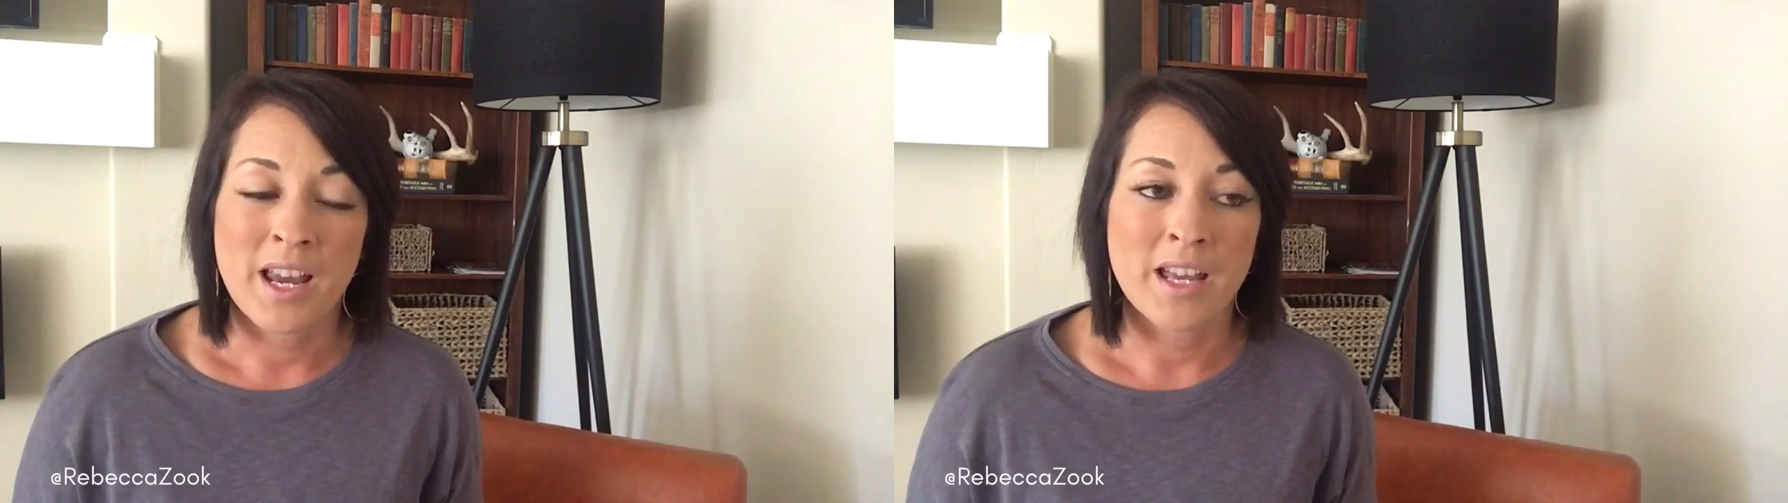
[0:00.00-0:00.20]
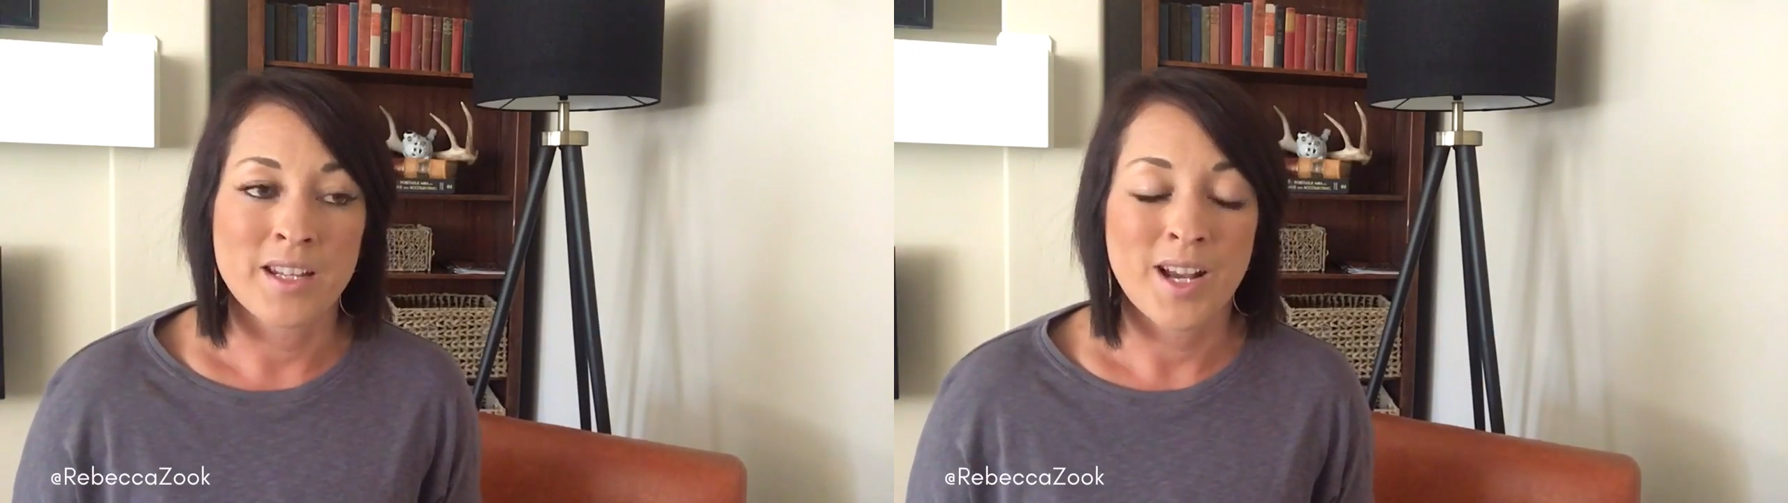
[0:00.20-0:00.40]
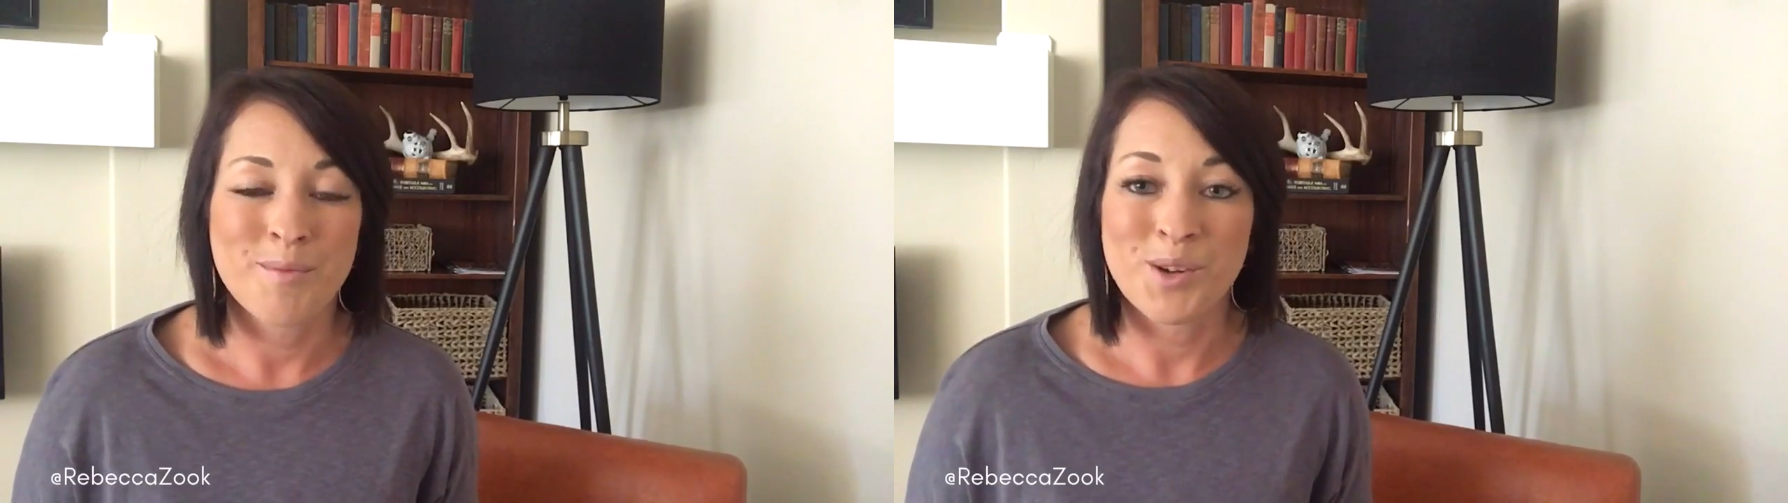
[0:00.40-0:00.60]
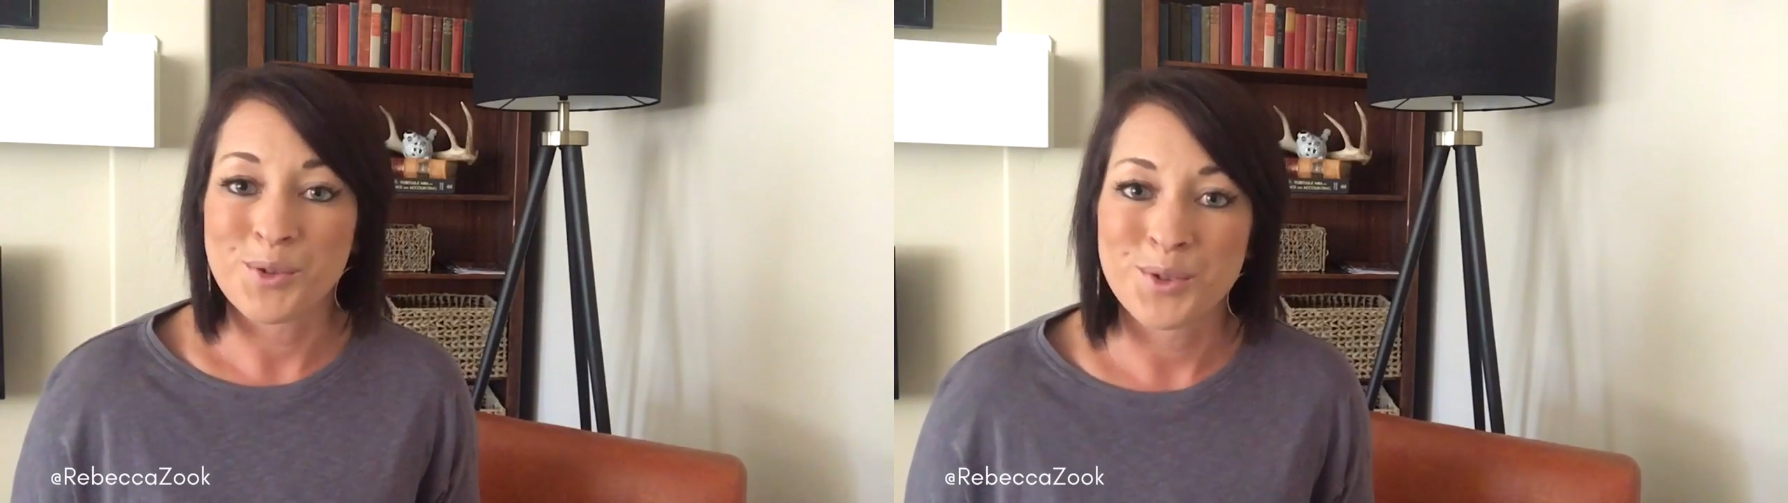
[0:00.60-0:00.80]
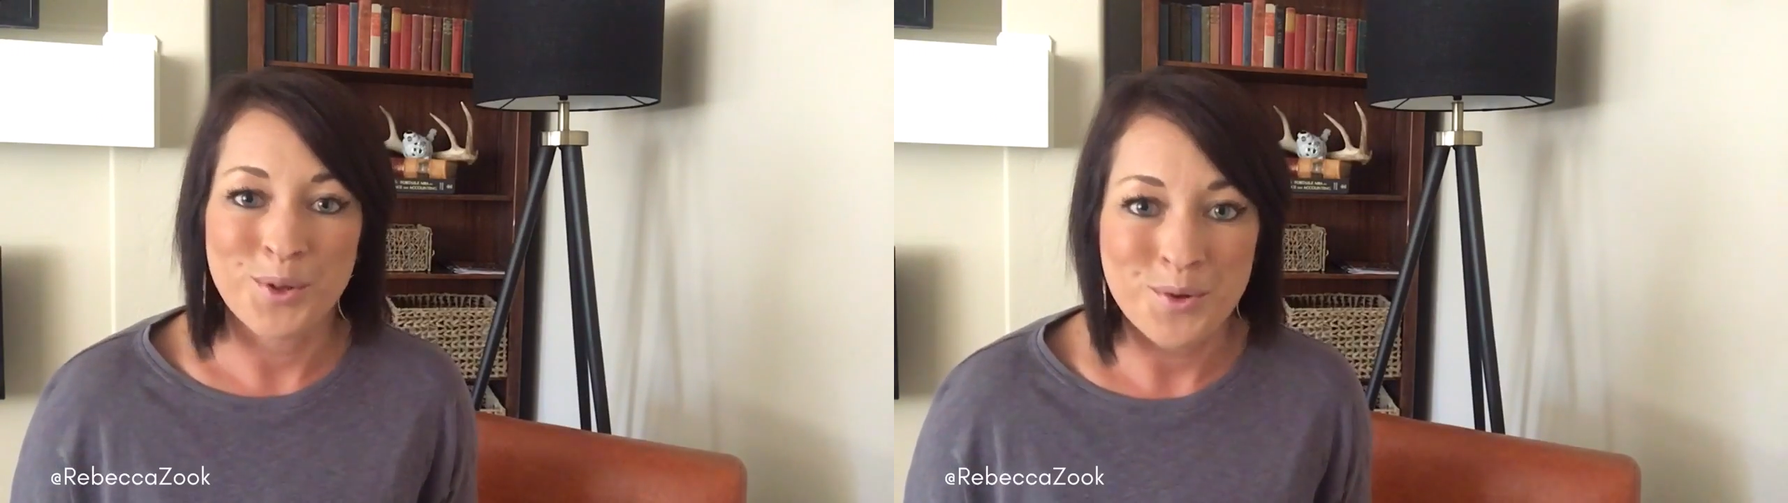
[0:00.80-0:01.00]
and time
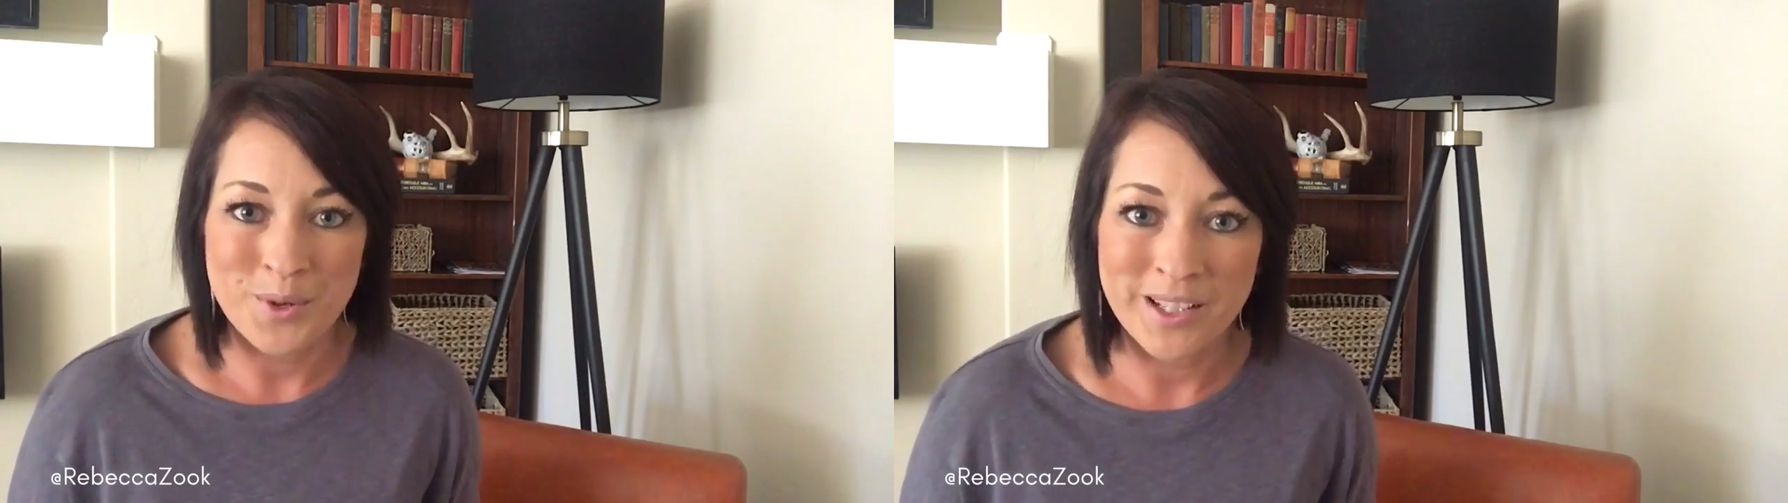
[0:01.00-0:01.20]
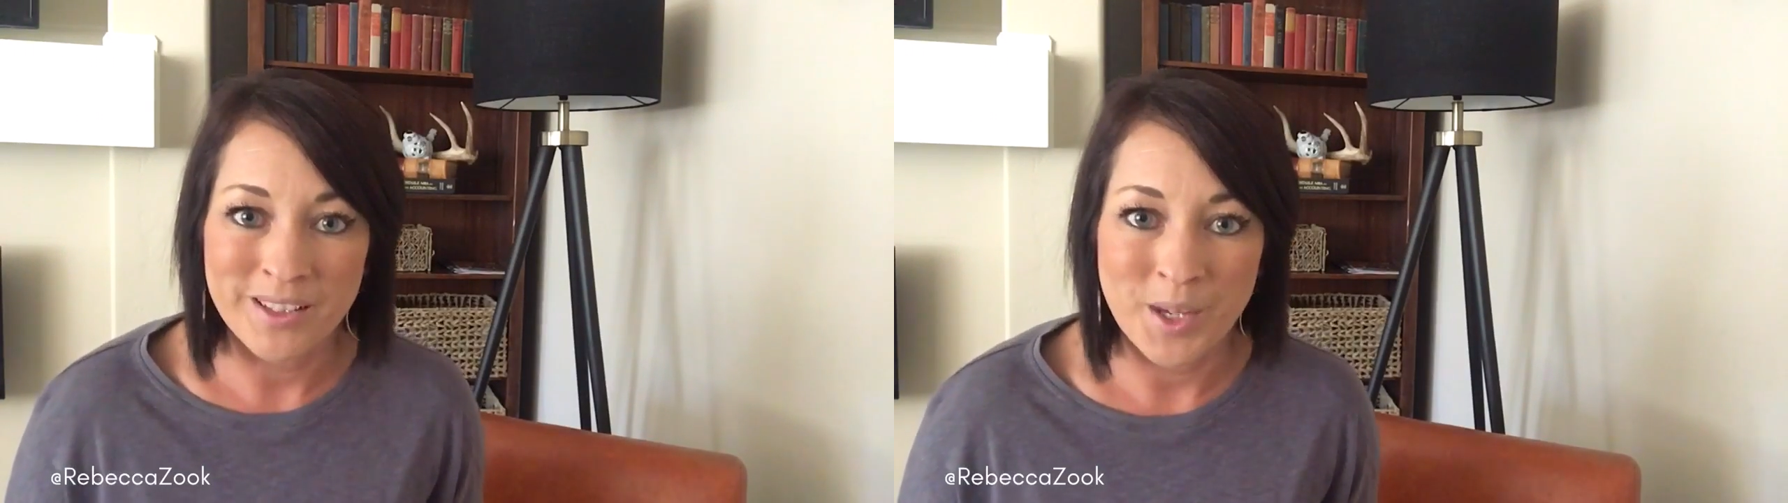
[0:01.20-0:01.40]
goes so quickly.